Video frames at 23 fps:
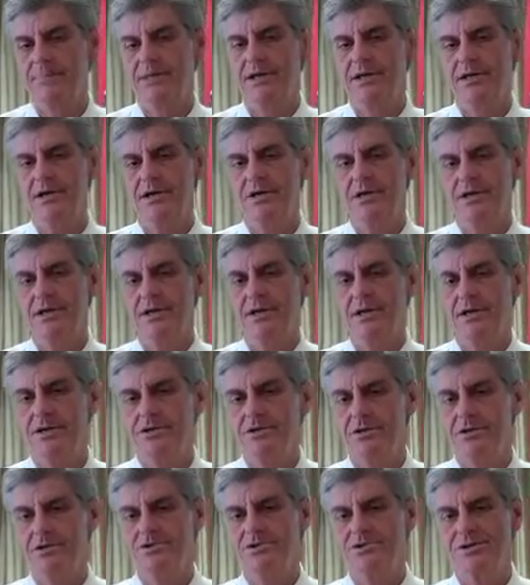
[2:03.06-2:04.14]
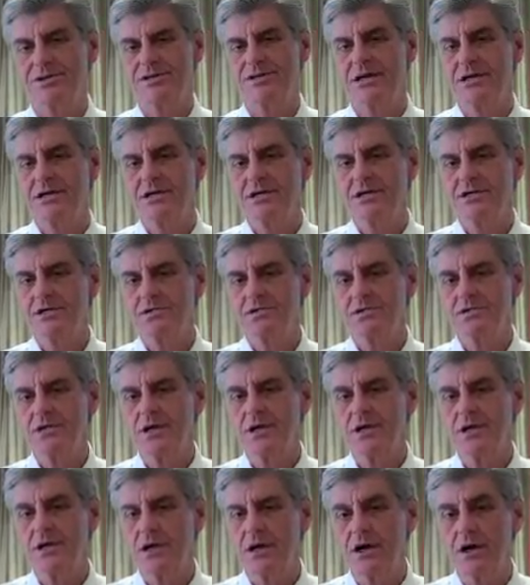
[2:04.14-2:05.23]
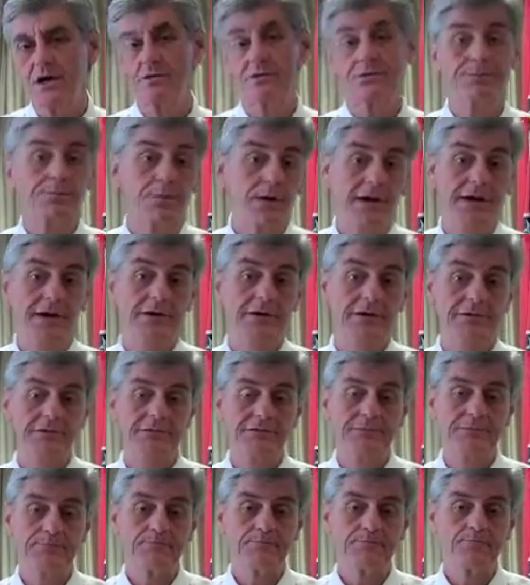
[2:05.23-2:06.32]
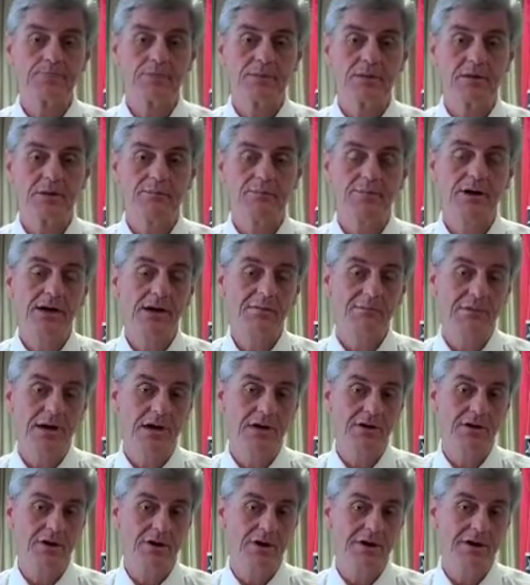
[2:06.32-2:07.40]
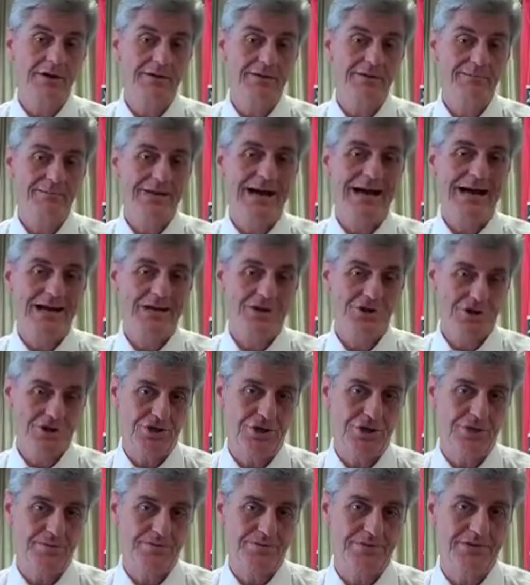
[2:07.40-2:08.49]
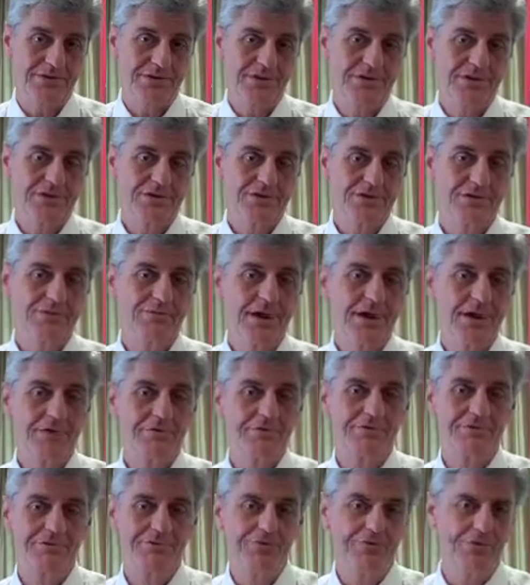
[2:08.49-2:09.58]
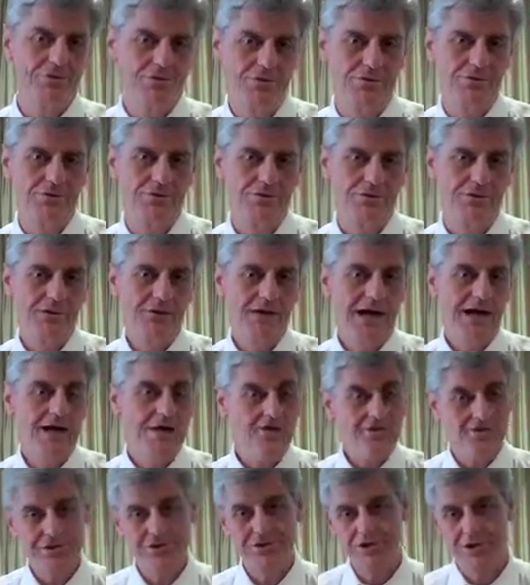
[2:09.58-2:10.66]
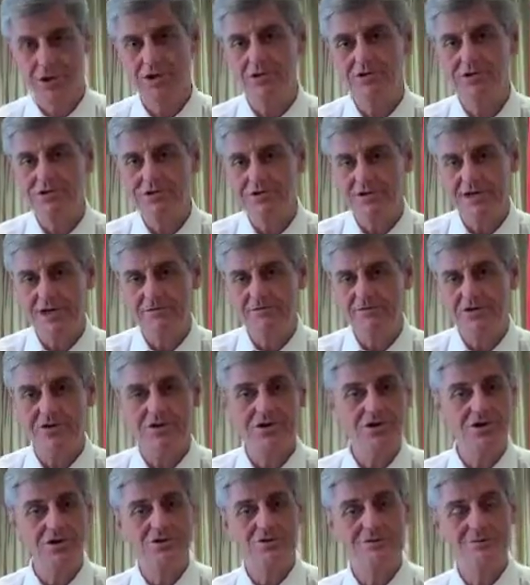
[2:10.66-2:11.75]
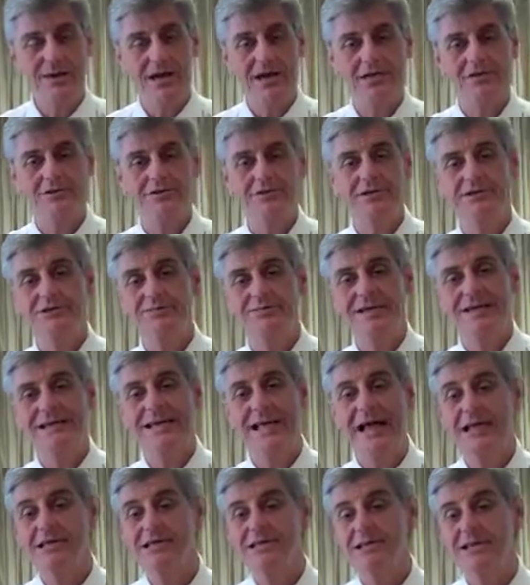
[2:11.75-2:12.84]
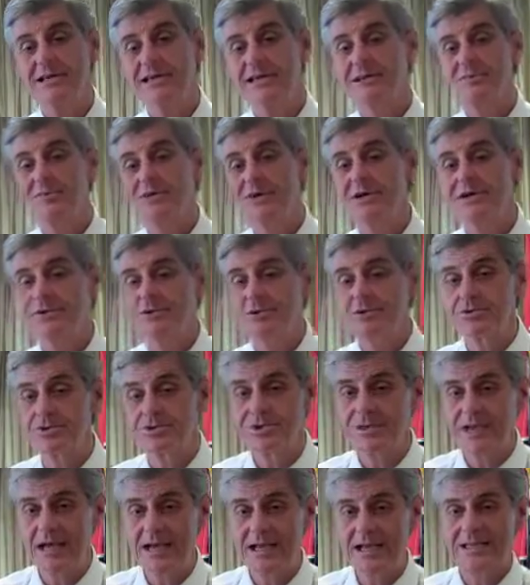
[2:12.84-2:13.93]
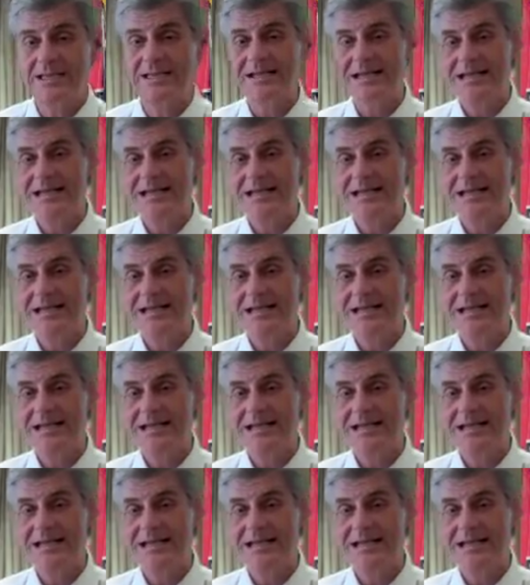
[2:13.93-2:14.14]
in looking at using cellulose products, primarily pine chips, to make fuel. I used to joke and say if you can use pine trees to make gasoline, we're your state.